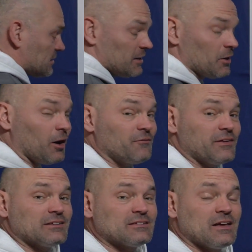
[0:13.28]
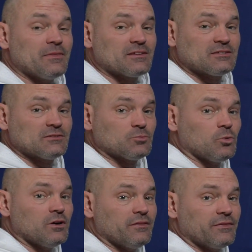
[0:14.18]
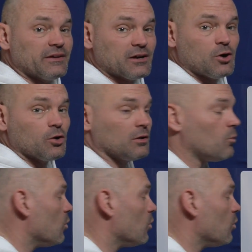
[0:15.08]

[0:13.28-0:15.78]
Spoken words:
and cut offense, and this is what they call a